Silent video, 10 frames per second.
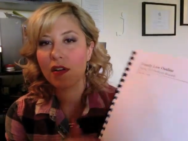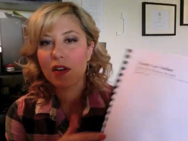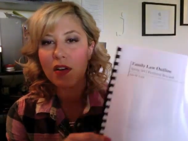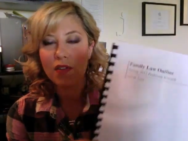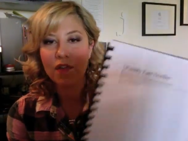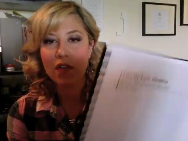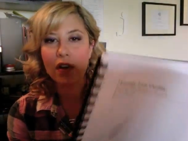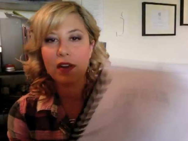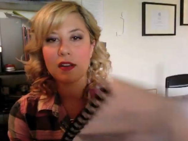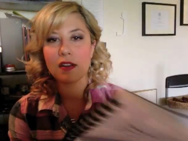on the
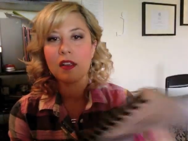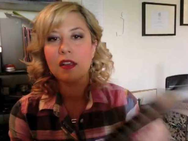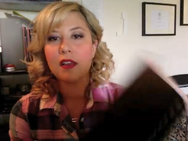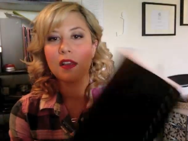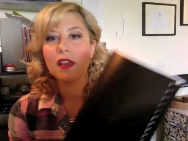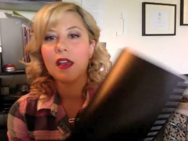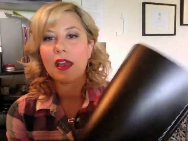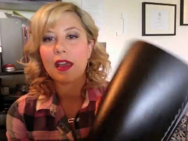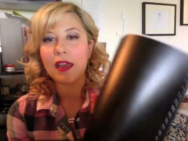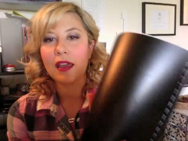front
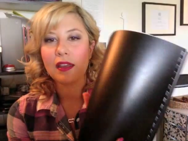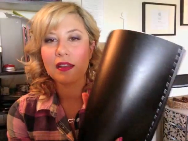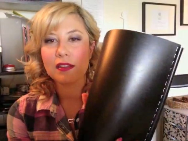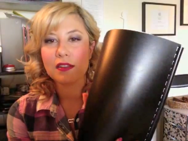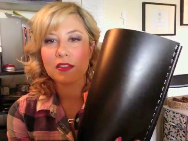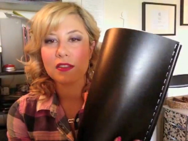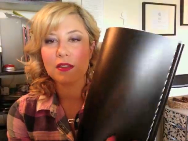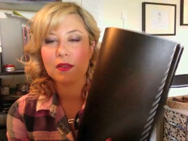and just a